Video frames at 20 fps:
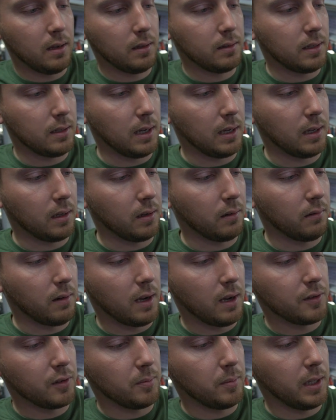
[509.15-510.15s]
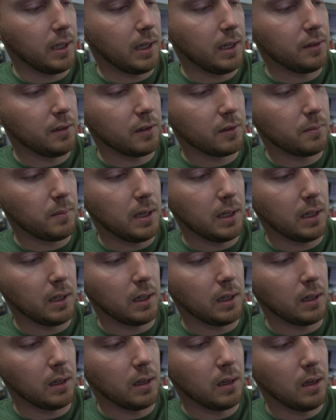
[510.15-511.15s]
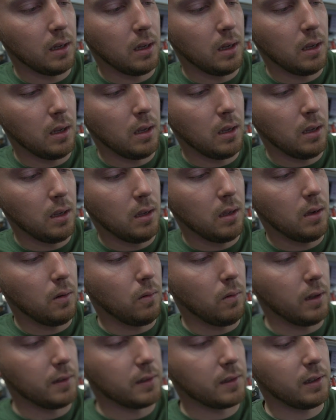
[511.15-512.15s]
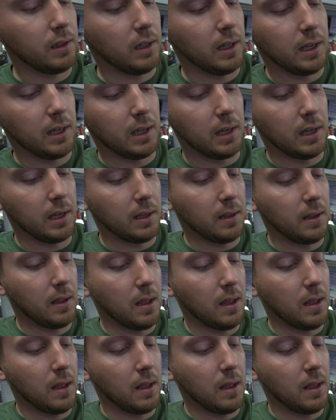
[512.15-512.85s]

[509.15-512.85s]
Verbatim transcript: Taking a razor blade, just making one slit in it